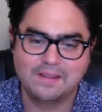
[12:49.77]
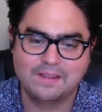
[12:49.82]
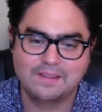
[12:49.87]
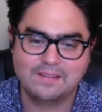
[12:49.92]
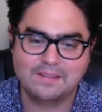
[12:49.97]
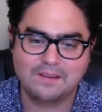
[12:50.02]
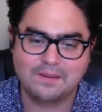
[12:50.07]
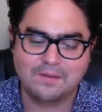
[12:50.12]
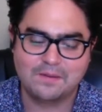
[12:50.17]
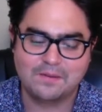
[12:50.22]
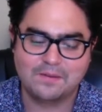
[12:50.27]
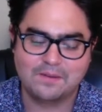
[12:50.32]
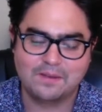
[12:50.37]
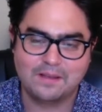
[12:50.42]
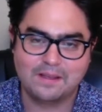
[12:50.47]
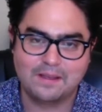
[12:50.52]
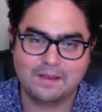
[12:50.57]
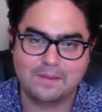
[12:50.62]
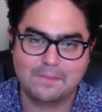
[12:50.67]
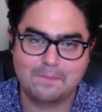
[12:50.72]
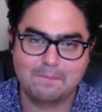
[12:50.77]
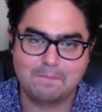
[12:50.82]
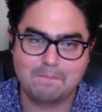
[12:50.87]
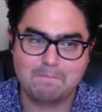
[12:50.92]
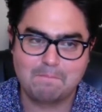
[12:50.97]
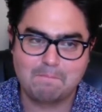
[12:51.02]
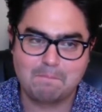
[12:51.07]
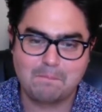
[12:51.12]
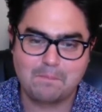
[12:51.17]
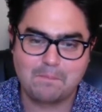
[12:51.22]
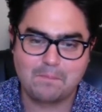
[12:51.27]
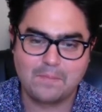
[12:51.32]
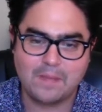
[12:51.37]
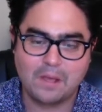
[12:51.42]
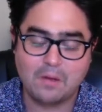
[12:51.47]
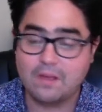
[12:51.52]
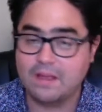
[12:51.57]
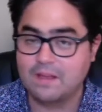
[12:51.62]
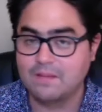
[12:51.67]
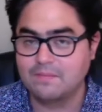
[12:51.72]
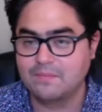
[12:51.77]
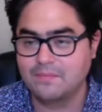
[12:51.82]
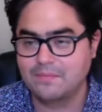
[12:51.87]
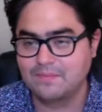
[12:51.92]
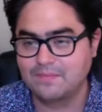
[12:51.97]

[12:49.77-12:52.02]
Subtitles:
So, okay.